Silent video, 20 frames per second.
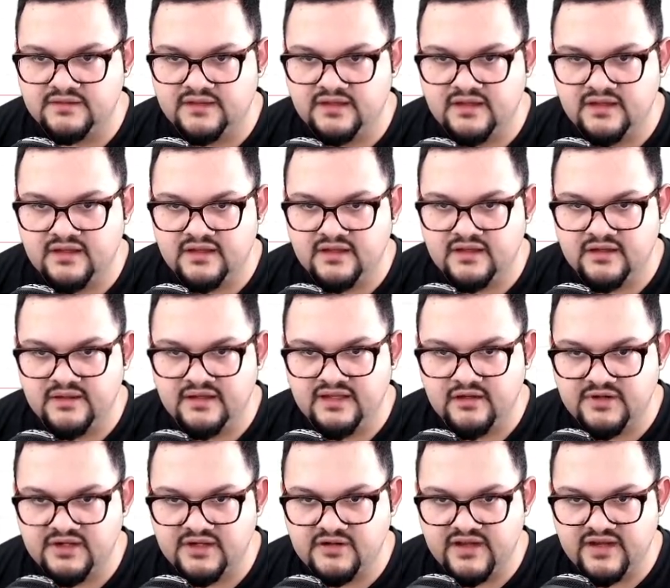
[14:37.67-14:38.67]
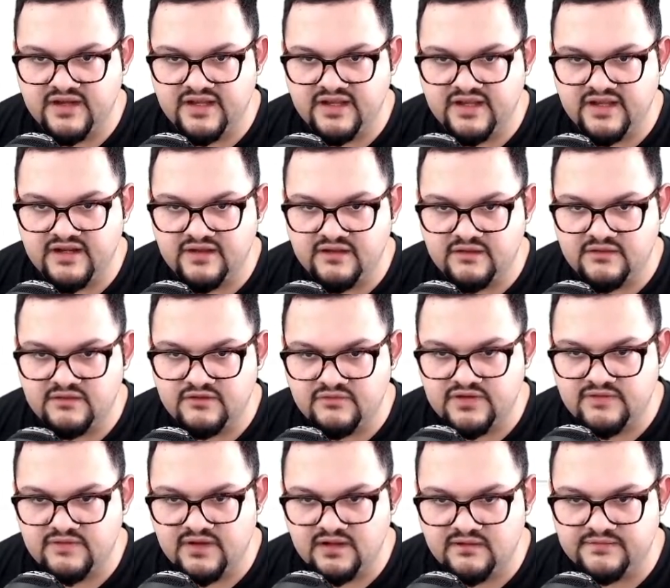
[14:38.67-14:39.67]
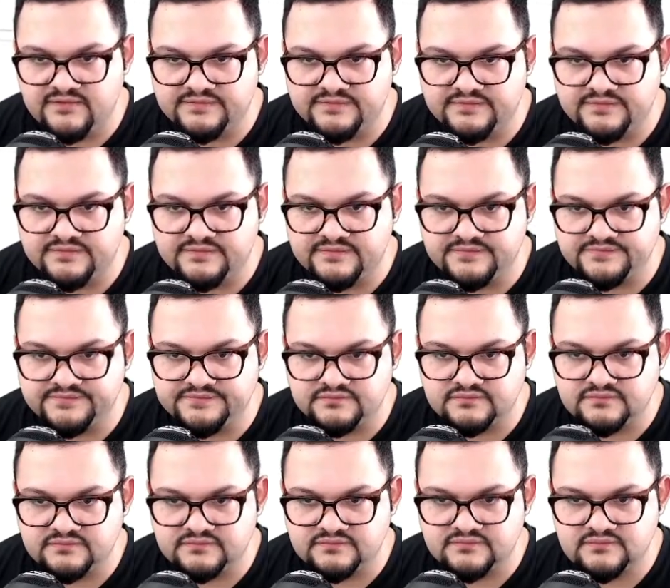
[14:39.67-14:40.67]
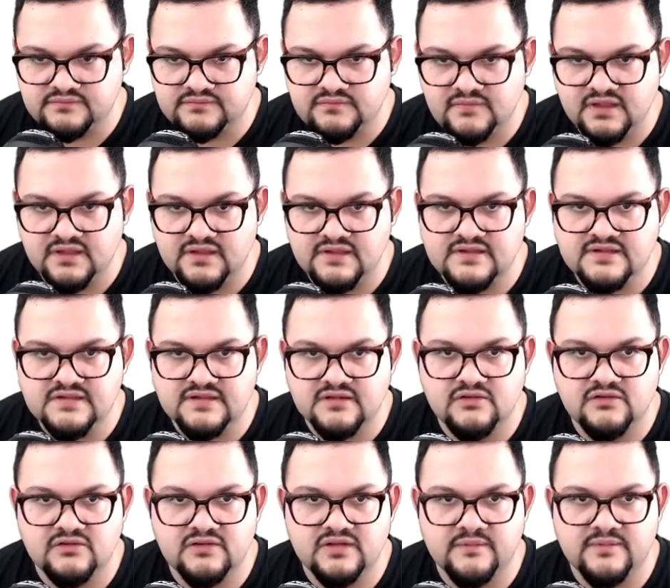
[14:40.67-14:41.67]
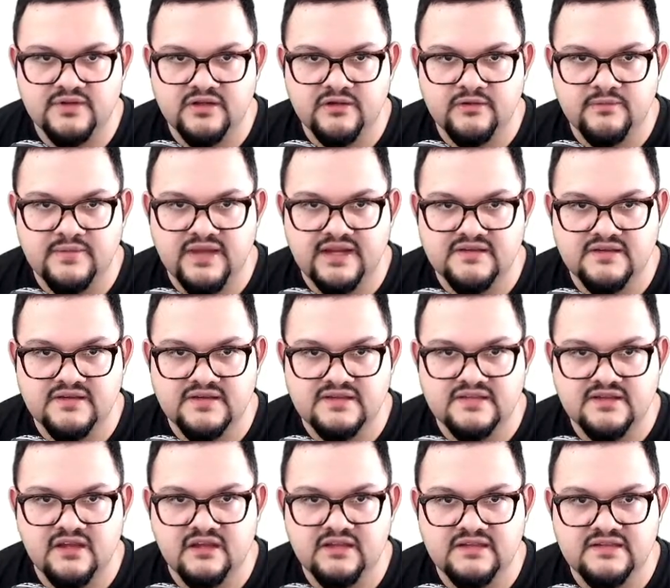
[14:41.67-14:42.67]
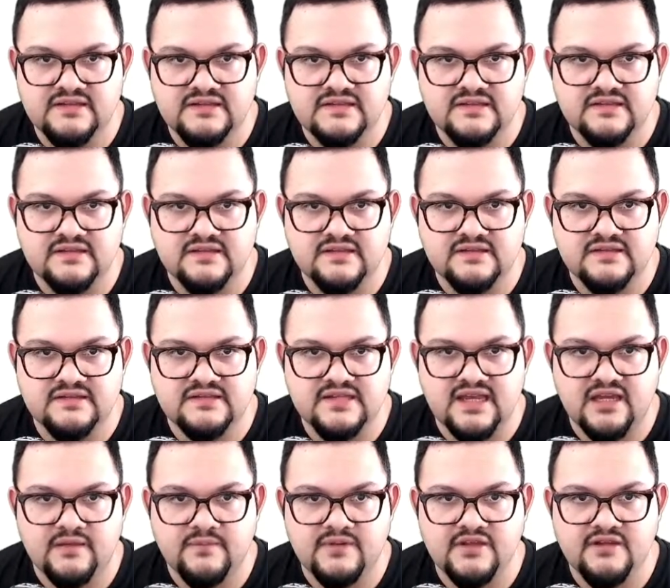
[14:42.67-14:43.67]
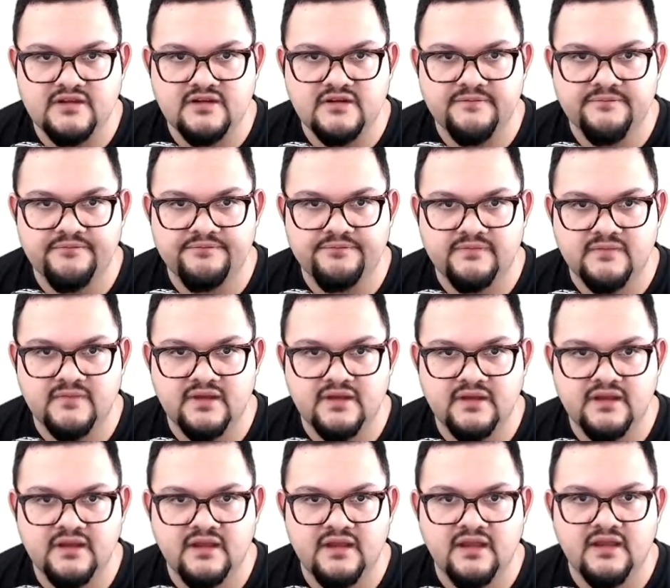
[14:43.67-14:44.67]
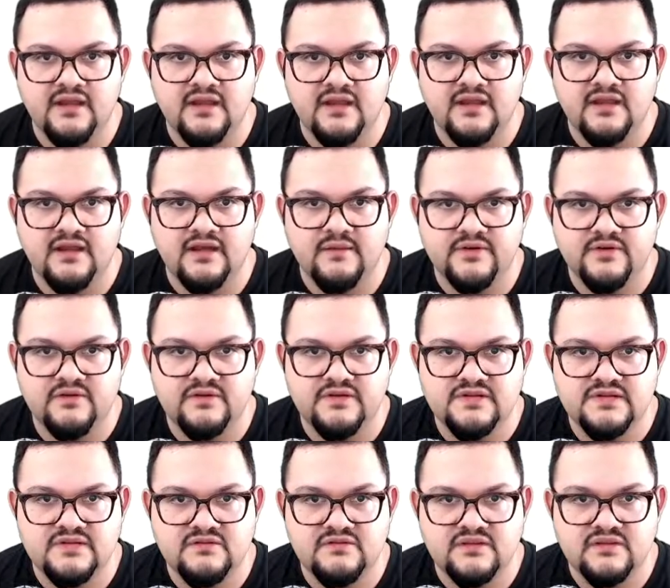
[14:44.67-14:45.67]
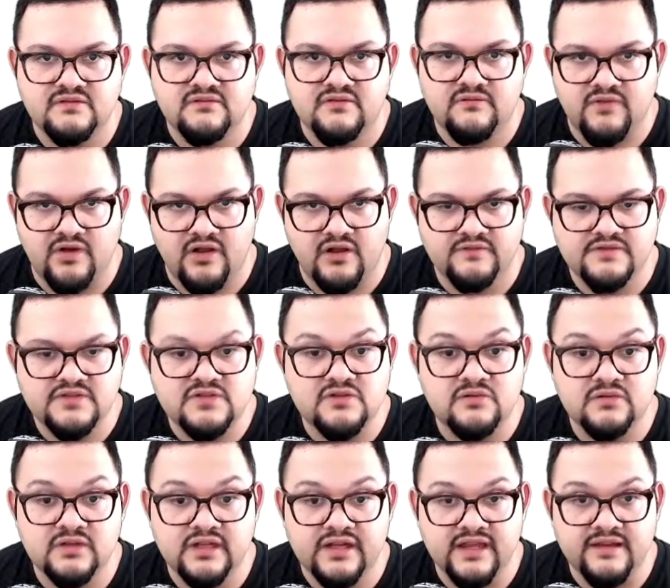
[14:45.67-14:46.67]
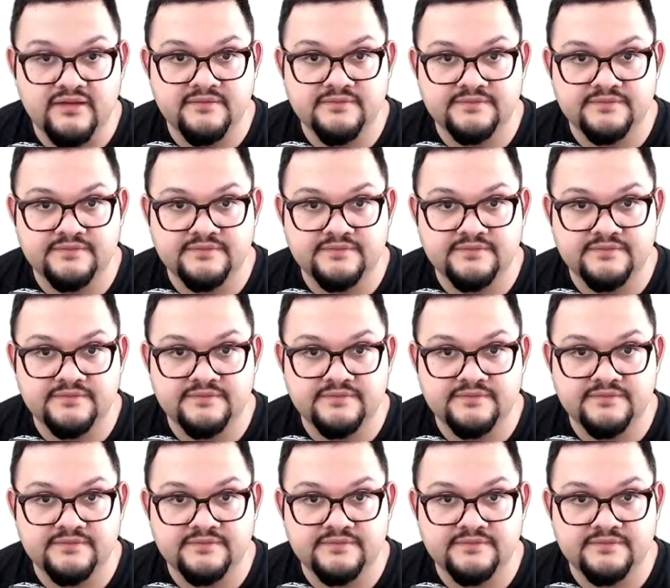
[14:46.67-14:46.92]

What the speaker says: and now I'm going to create another revolve. So I'm going to go back to the Solids tab here. I'm going to the Revolve tool again.